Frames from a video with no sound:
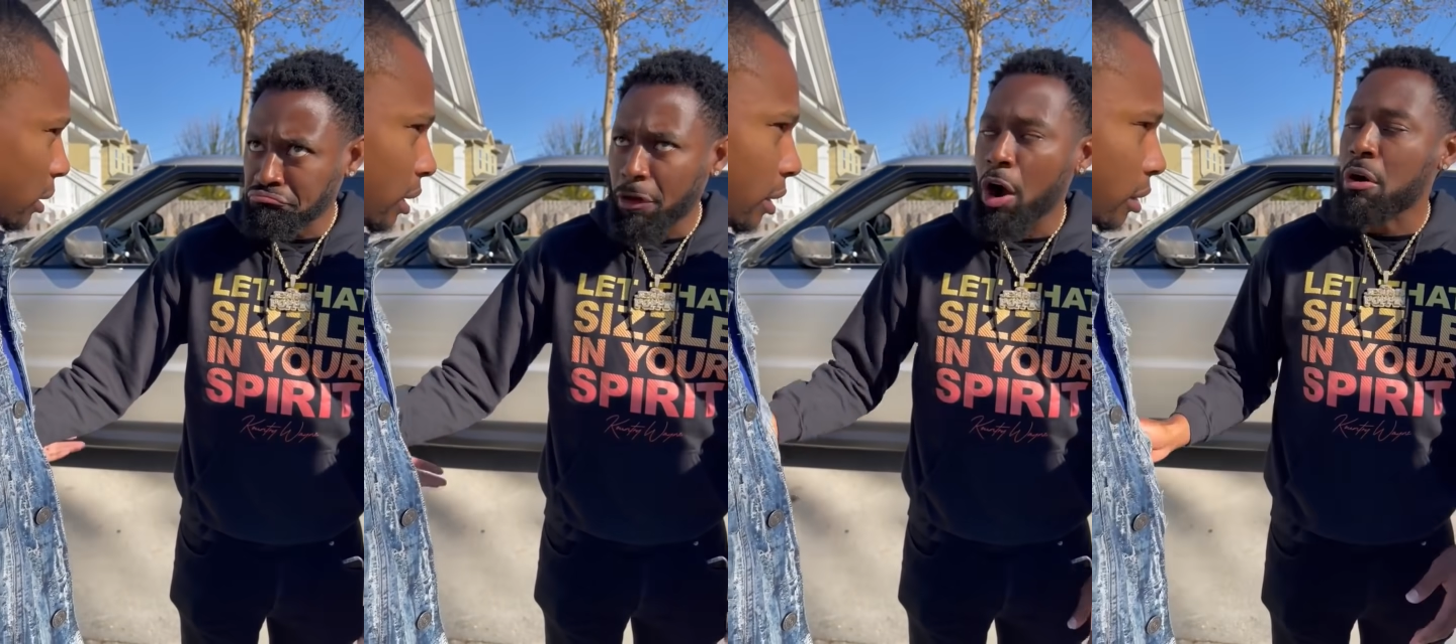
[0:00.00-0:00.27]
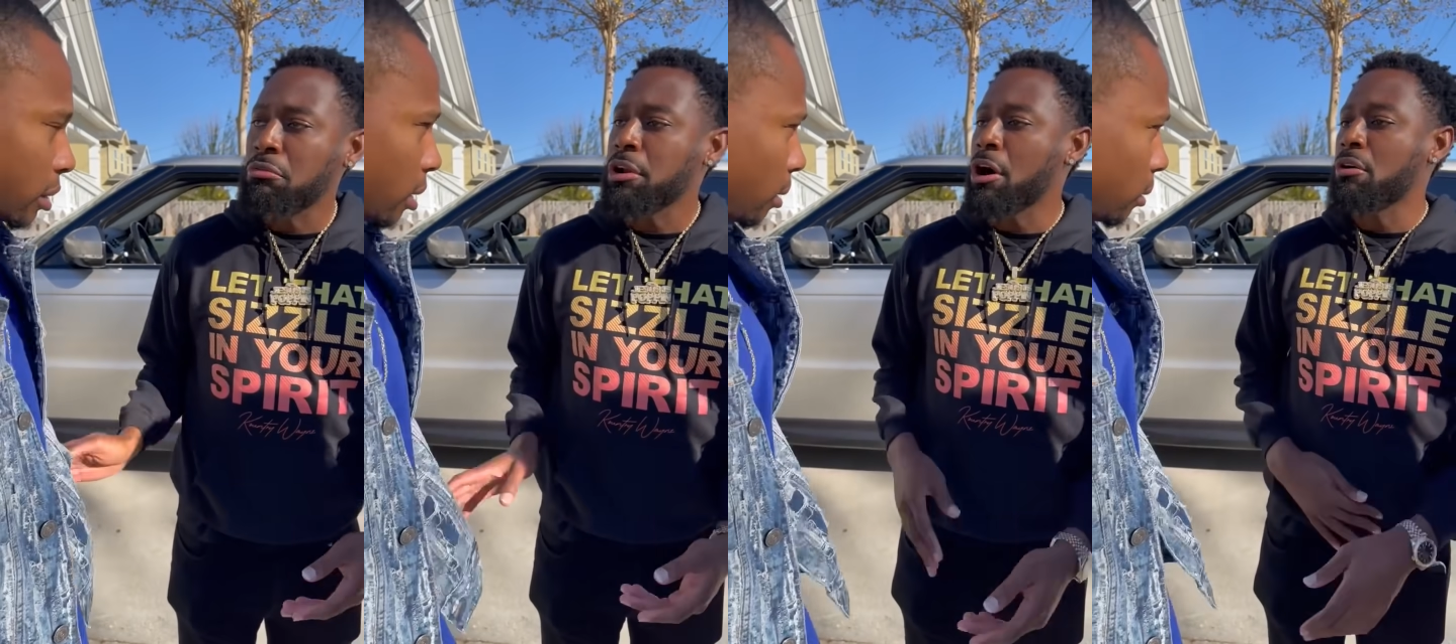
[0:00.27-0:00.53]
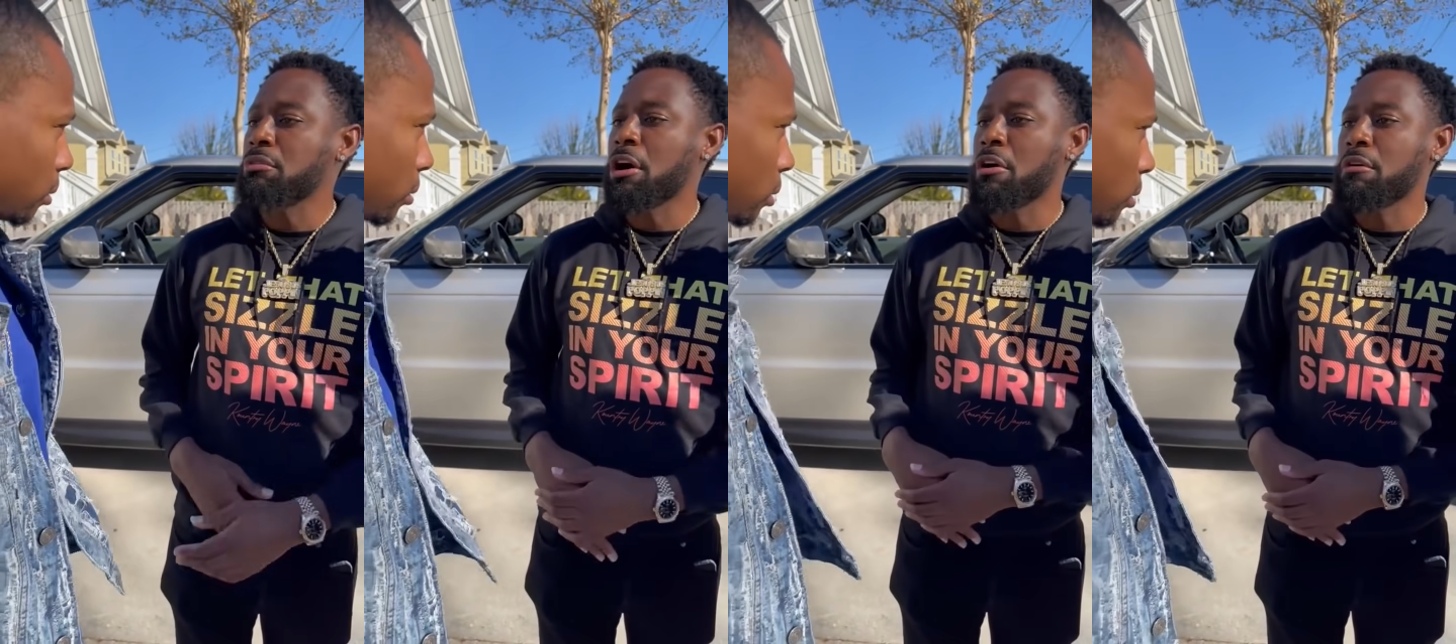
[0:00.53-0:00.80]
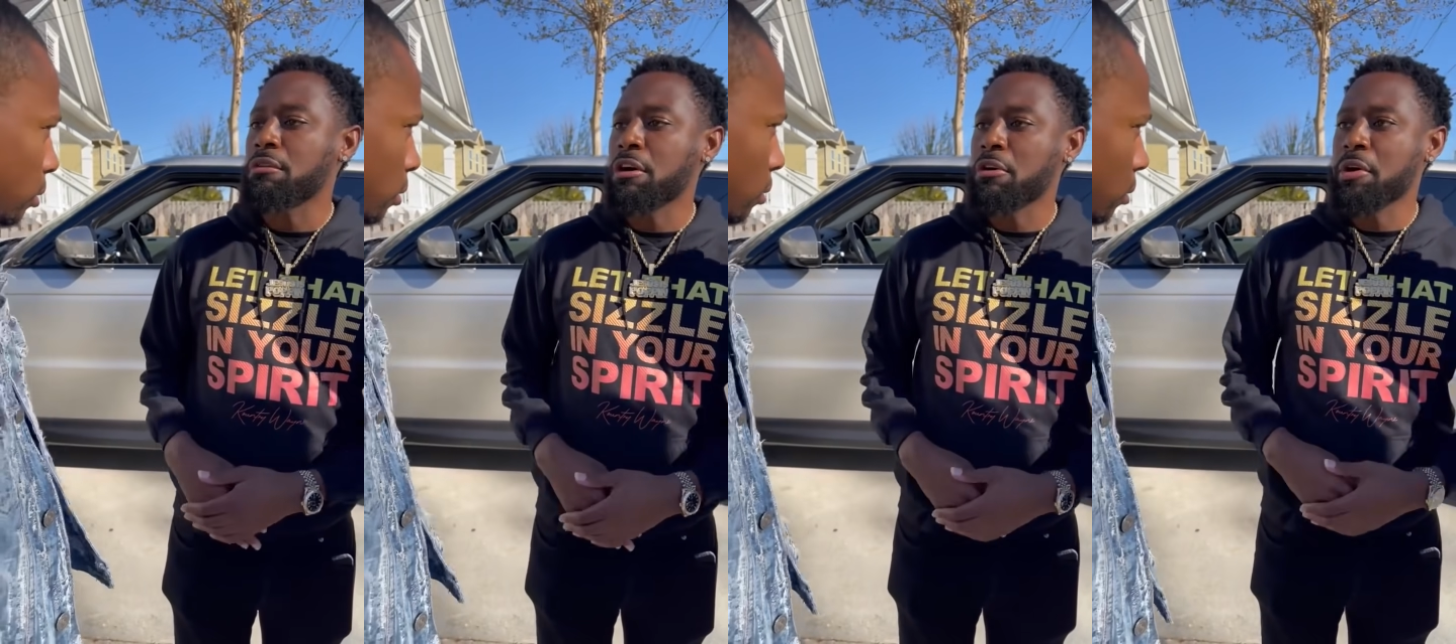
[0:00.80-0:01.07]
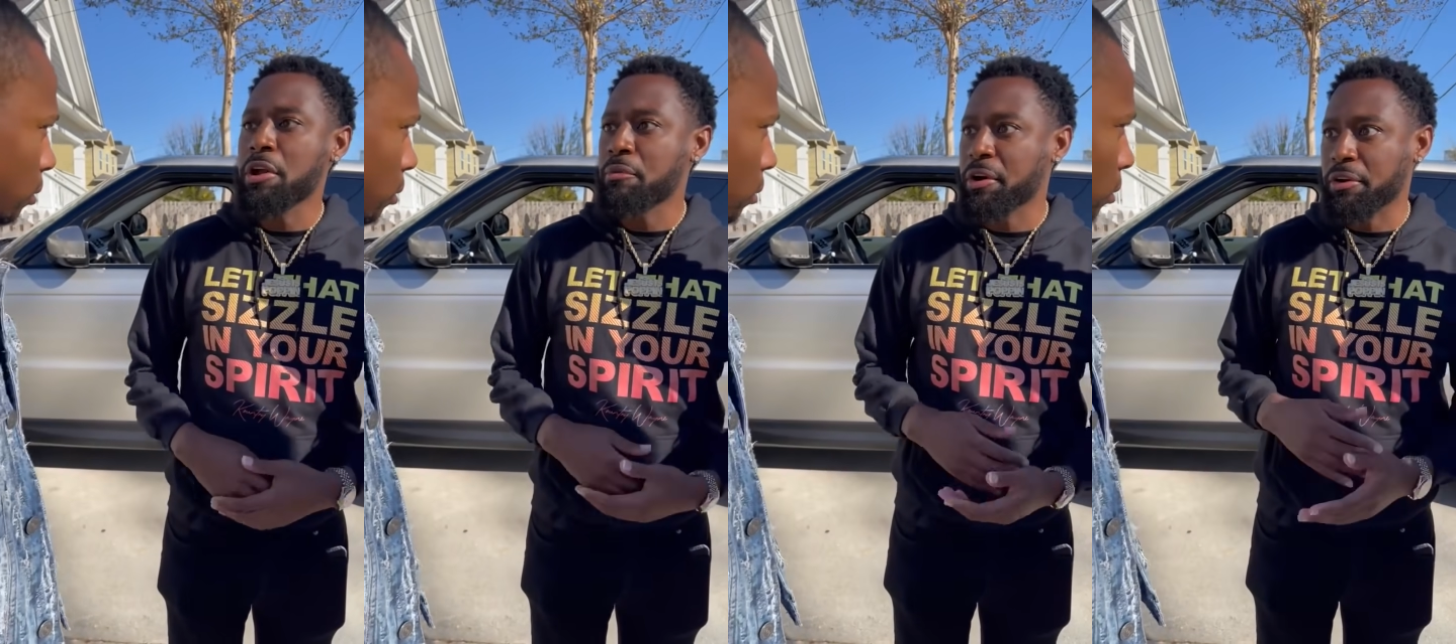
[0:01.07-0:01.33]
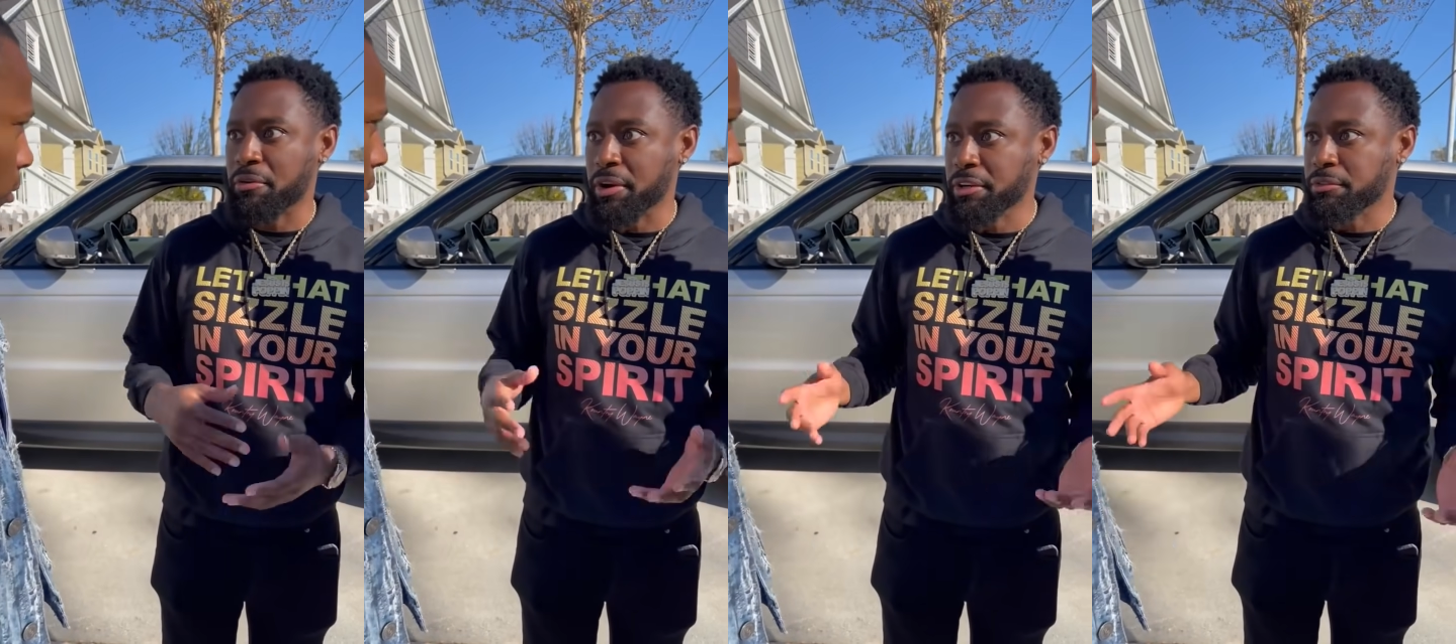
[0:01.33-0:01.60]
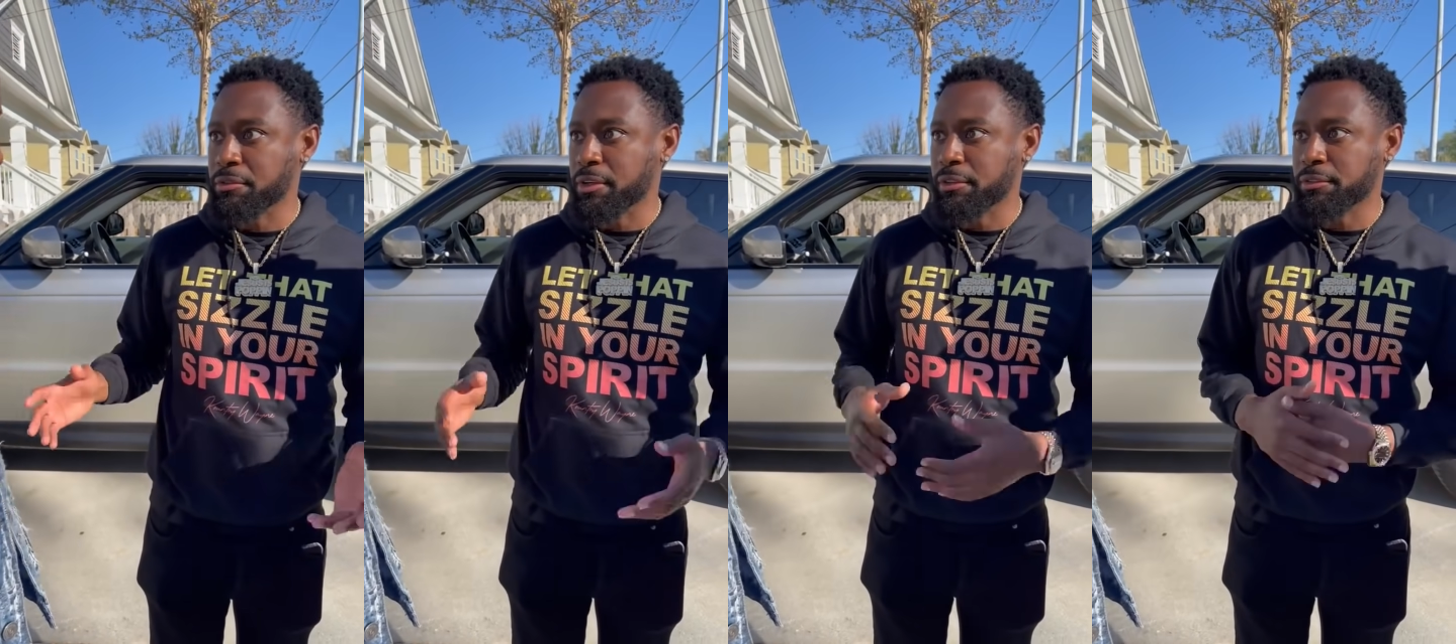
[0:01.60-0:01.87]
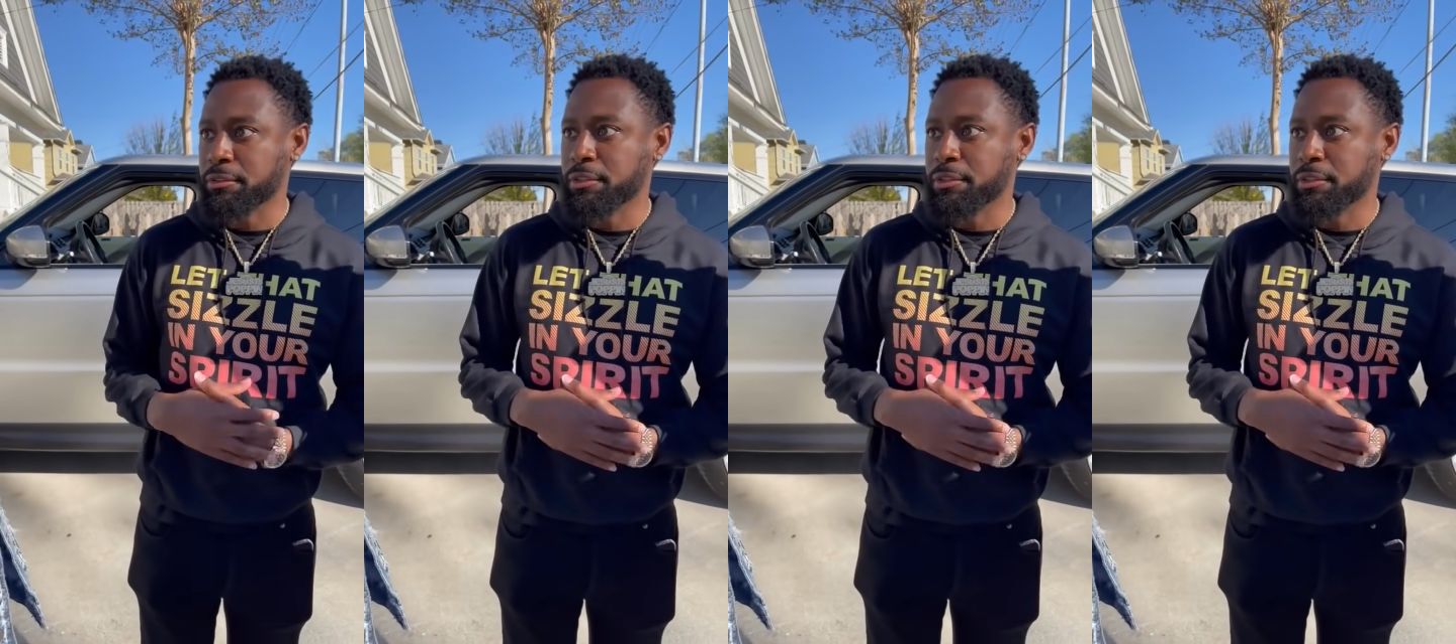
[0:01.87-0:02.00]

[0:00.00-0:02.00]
Oh no no no! We ain't working the restaurant.